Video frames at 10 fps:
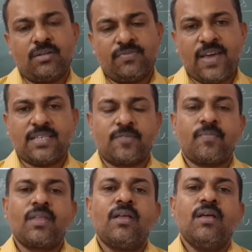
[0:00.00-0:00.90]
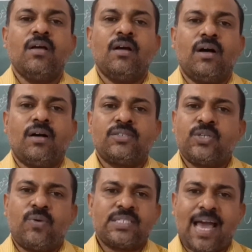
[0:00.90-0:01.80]
face.
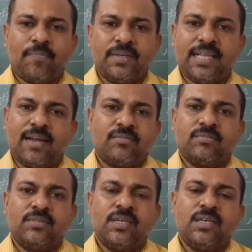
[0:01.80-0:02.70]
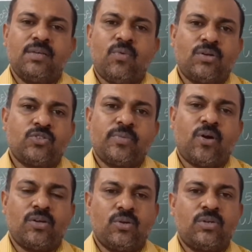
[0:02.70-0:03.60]
She was happy that he wanted to be
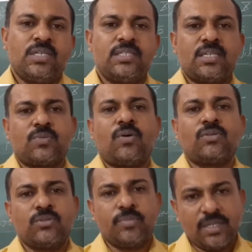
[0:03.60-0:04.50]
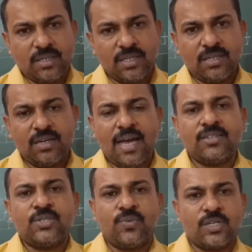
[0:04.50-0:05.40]
all alone, he just wanted to be here,
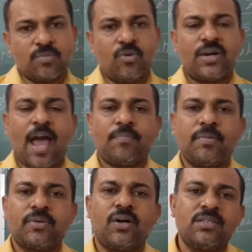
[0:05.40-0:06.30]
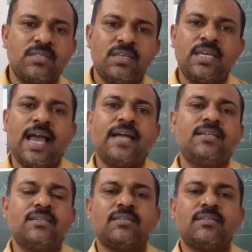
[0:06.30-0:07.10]
and she was more happy because he had